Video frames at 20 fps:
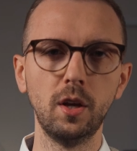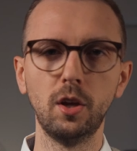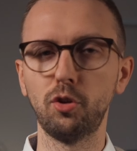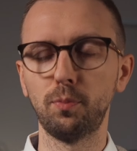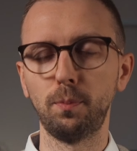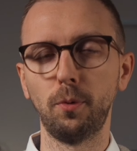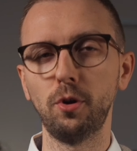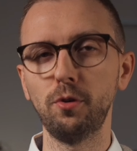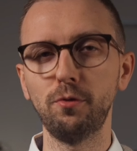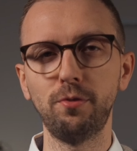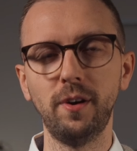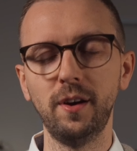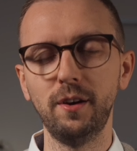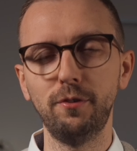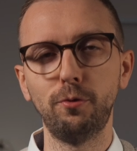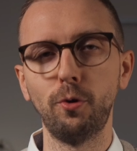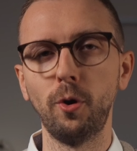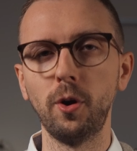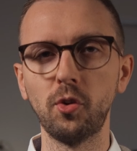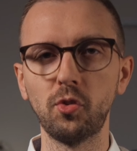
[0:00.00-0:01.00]
Spotify,
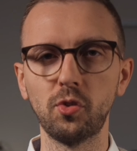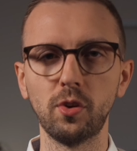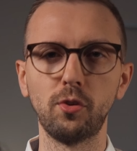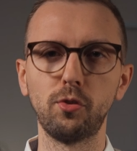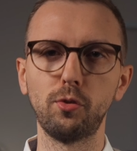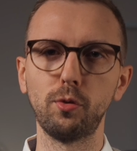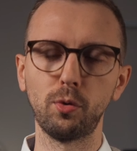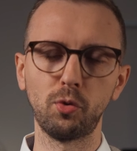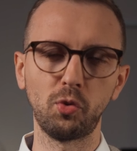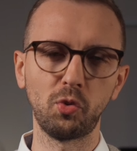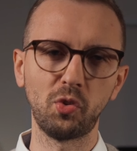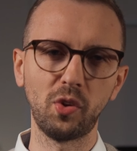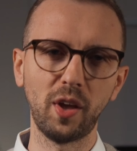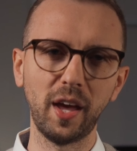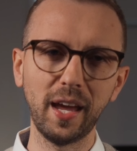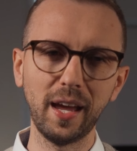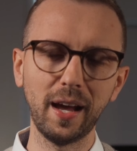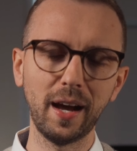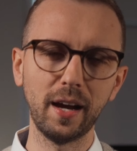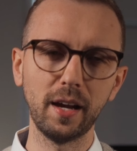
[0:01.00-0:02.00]
for instance, uses
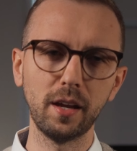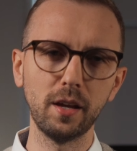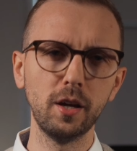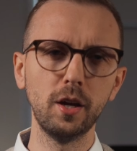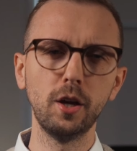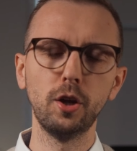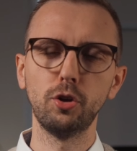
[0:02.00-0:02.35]
AI